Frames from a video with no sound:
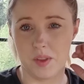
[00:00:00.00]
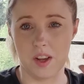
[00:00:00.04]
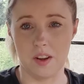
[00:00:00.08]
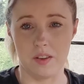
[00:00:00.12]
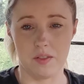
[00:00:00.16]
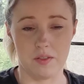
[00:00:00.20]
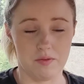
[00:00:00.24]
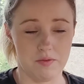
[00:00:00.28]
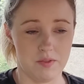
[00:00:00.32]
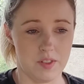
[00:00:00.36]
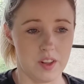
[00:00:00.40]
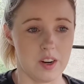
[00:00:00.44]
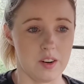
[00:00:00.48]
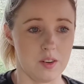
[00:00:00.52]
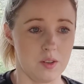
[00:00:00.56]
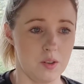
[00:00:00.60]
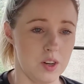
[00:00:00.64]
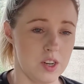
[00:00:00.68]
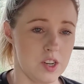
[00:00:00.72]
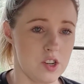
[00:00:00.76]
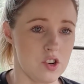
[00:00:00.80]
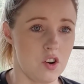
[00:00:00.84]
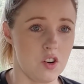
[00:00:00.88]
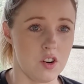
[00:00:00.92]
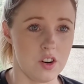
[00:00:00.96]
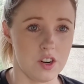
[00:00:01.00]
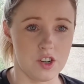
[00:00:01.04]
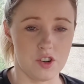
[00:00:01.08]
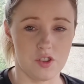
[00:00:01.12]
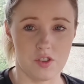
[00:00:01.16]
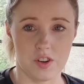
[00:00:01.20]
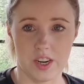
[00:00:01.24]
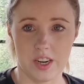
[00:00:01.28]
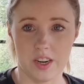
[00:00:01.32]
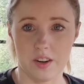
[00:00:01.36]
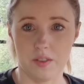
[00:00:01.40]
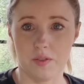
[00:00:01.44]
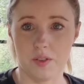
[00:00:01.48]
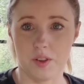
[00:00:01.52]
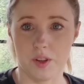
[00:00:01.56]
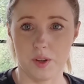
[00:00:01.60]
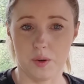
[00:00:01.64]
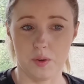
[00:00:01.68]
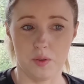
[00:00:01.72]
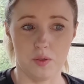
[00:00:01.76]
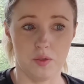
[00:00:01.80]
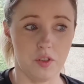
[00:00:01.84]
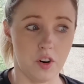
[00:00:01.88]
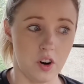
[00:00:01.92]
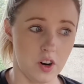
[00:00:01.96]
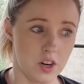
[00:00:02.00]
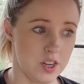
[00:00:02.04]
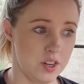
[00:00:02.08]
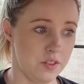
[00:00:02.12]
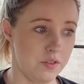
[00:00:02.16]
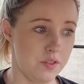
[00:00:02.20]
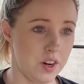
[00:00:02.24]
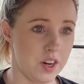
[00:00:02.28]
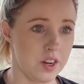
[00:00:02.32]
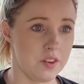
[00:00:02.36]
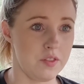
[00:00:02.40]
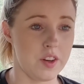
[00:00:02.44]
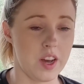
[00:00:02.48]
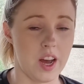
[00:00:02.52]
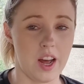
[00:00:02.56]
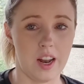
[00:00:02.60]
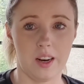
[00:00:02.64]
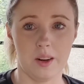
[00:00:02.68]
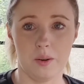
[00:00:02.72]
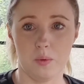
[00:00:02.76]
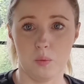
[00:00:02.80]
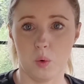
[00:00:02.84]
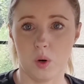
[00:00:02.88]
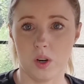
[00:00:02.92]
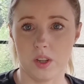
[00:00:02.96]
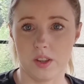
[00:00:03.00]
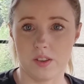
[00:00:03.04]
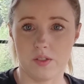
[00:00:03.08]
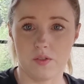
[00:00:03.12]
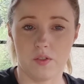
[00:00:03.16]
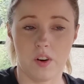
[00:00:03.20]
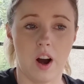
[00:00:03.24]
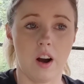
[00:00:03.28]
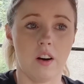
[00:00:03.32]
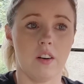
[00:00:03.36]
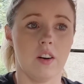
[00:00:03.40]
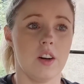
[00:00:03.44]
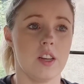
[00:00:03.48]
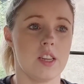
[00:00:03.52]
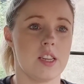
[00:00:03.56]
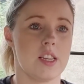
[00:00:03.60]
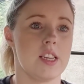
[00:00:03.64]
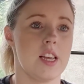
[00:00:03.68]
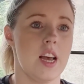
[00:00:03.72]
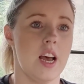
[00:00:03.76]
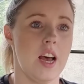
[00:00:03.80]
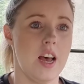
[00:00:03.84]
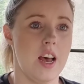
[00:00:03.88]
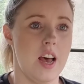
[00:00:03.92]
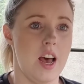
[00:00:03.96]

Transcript: They're going to order in a few 45-gallon ones for us,